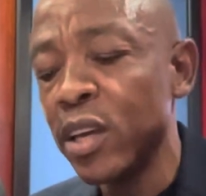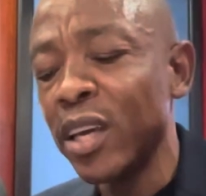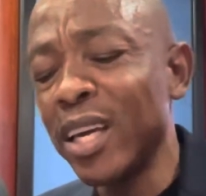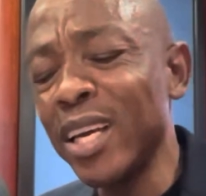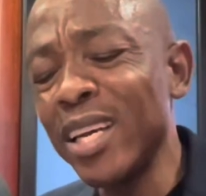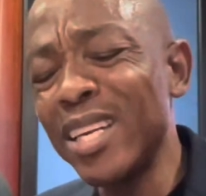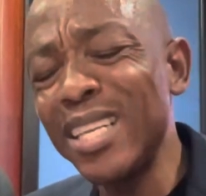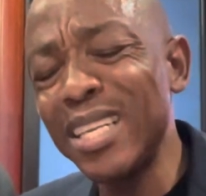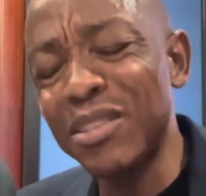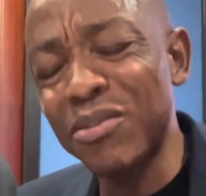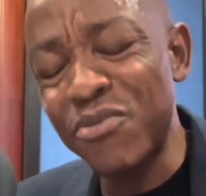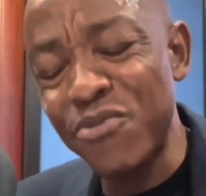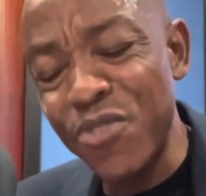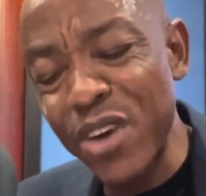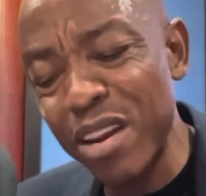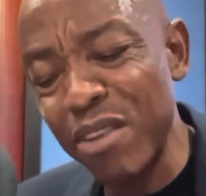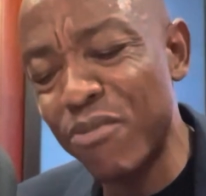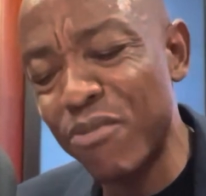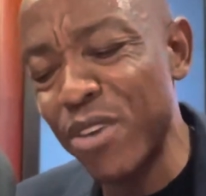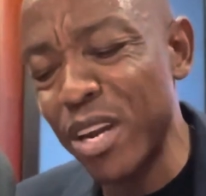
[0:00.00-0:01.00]
It is
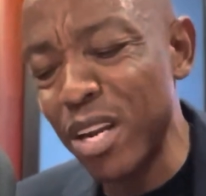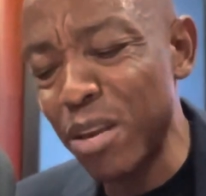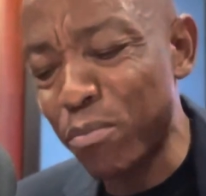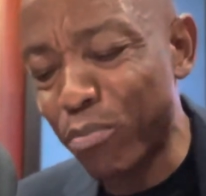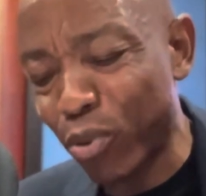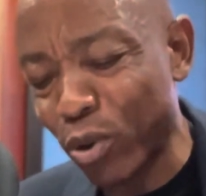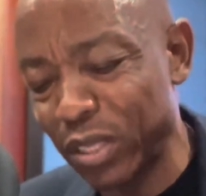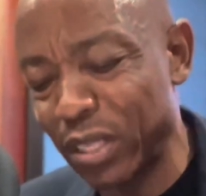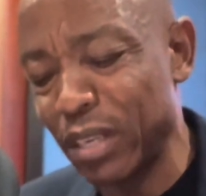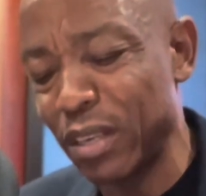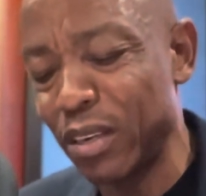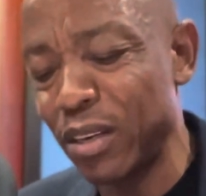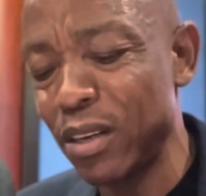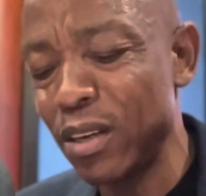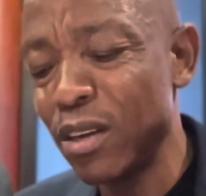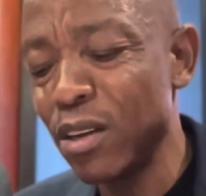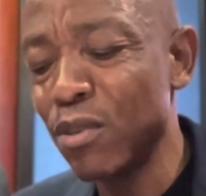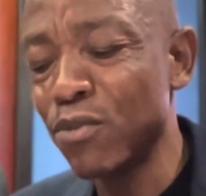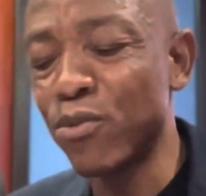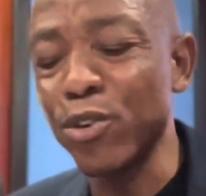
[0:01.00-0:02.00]
very, very important
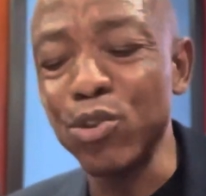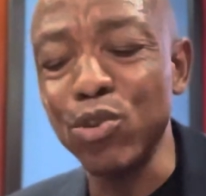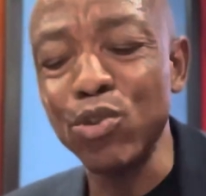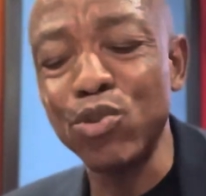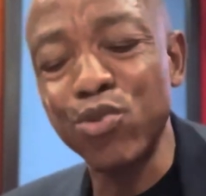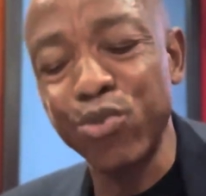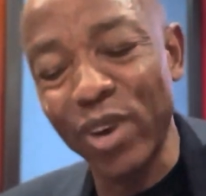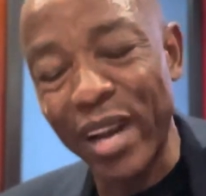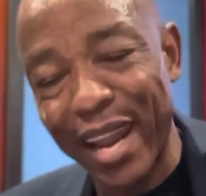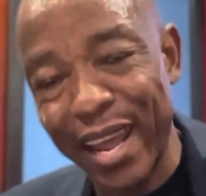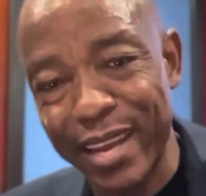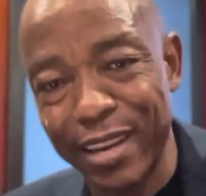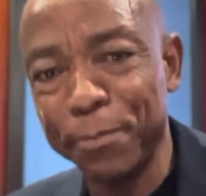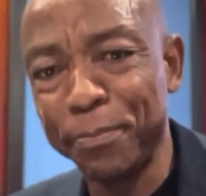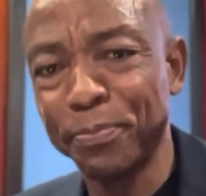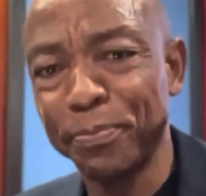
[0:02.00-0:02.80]
for you to learn.